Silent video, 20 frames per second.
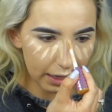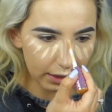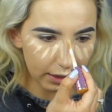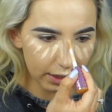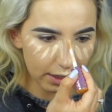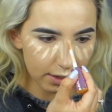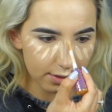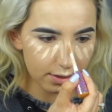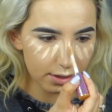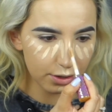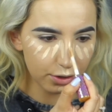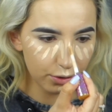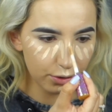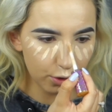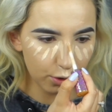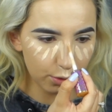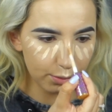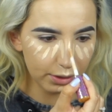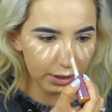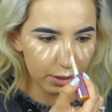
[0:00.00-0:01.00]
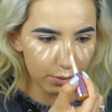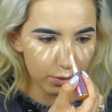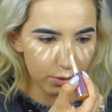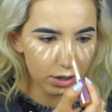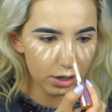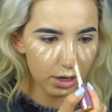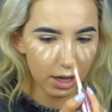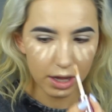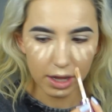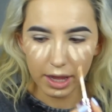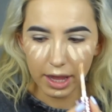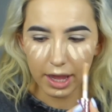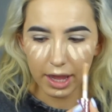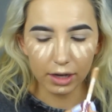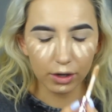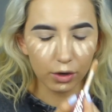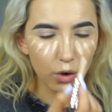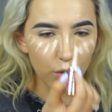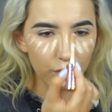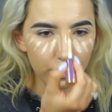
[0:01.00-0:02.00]
less than you normally would and
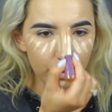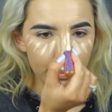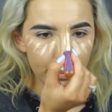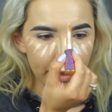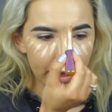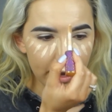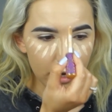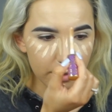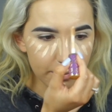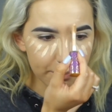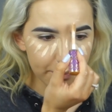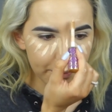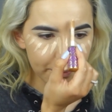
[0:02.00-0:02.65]
go from there.